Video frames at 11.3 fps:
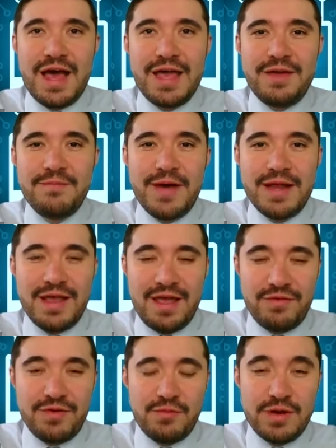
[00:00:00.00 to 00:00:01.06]
I invite
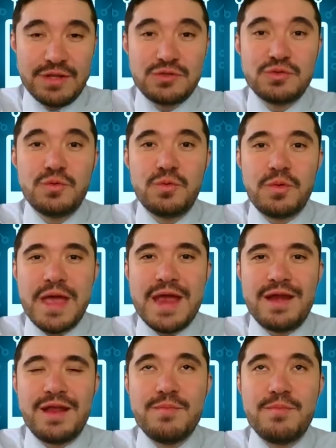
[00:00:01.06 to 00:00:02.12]
everyone to
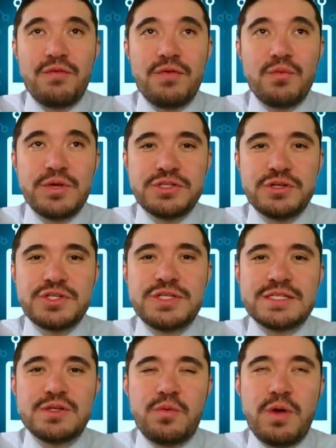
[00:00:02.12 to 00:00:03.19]
remain involved in research.
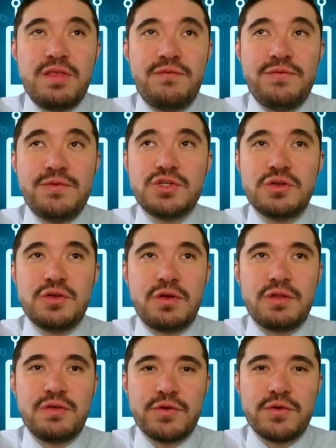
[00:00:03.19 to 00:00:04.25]
That's the way of the future, not
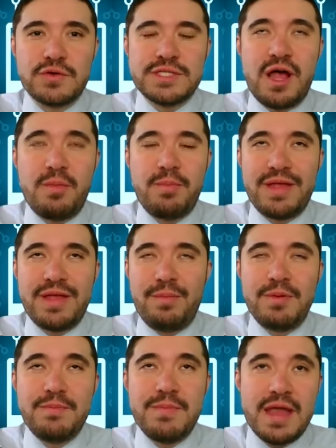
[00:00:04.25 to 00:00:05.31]
only for yourself, but
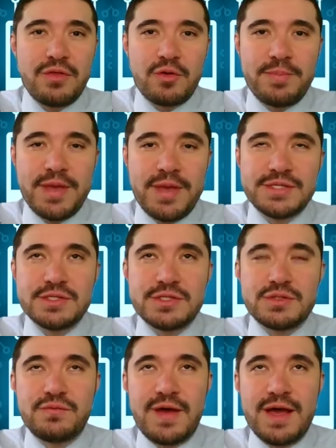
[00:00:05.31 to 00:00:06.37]
helping many other patients
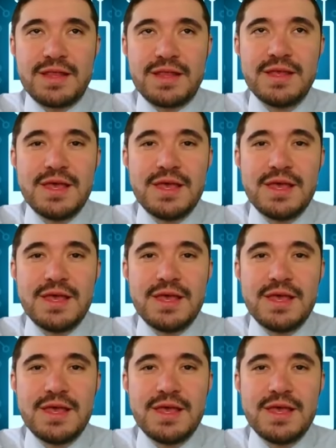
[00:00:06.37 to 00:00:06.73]
to fight